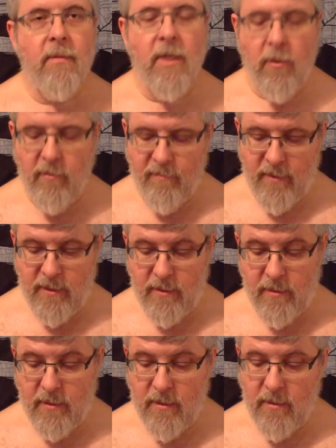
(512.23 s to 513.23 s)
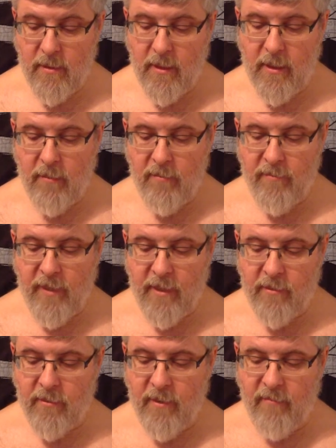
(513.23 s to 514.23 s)
Coefficients. A known
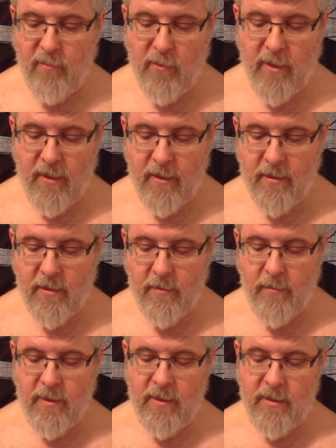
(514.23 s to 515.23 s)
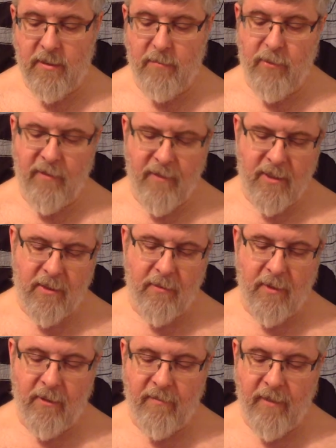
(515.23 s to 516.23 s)
factor of a product which is prefixed to
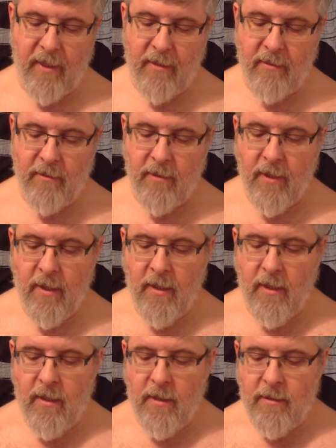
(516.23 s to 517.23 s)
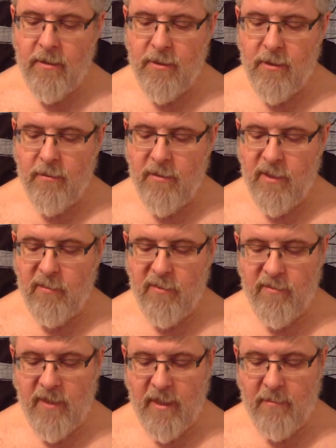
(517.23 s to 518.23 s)
another factor to show the number
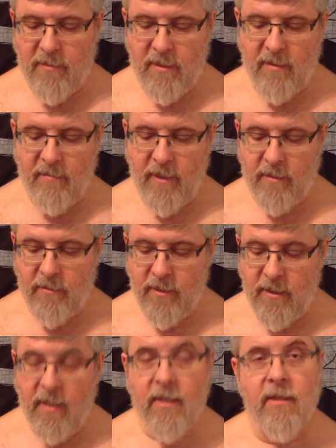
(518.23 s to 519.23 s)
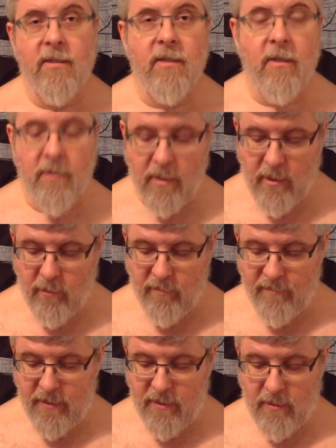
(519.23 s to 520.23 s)
of times that the factor is taken is called a
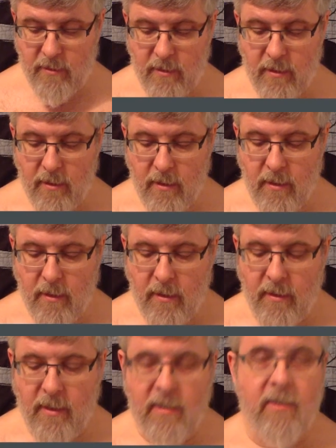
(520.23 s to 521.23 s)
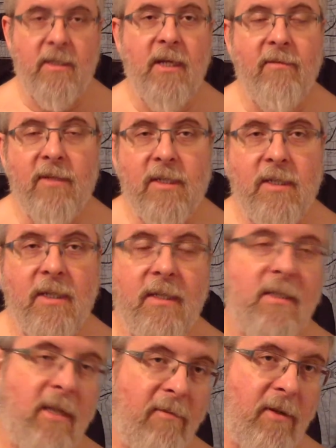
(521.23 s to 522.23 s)
coefficient. Thus in 7c,
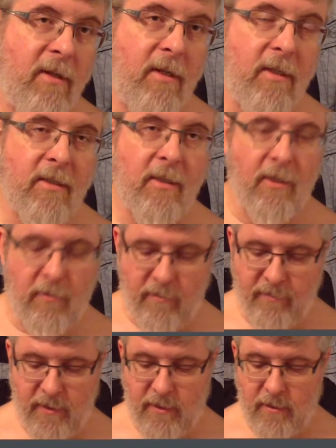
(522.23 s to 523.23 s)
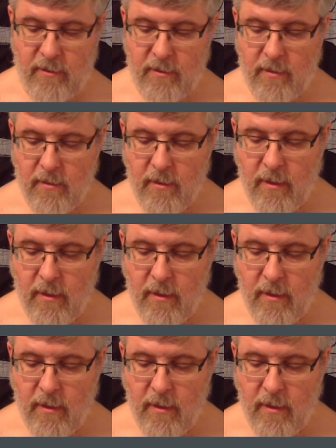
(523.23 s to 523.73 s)
7 is the coefficient.